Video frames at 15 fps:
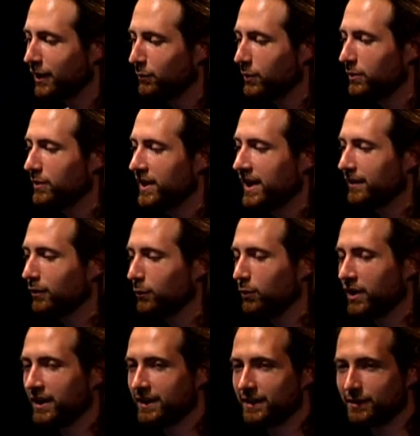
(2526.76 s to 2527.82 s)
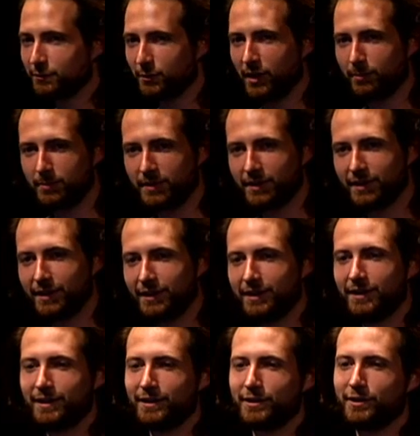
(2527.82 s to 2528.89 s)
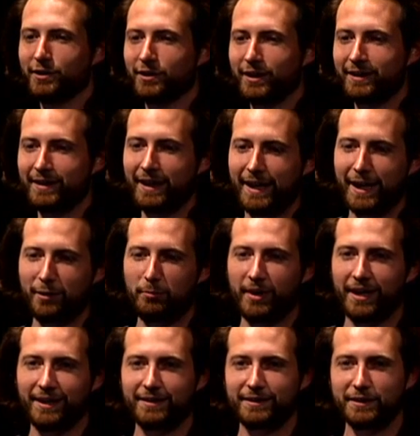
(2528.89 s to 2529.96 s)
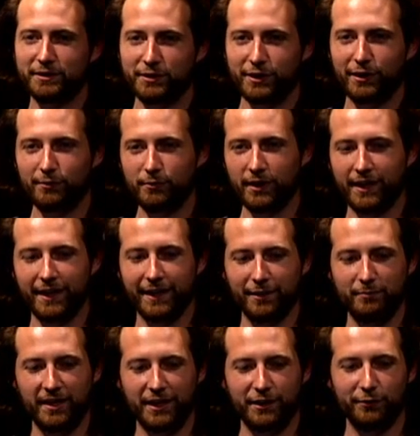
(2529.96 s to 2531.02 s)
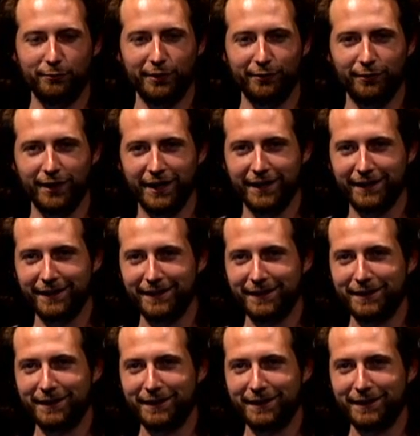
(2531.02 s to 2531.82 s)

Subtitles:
we would never want to disrupt the campaigns that you're all running and make you rewrite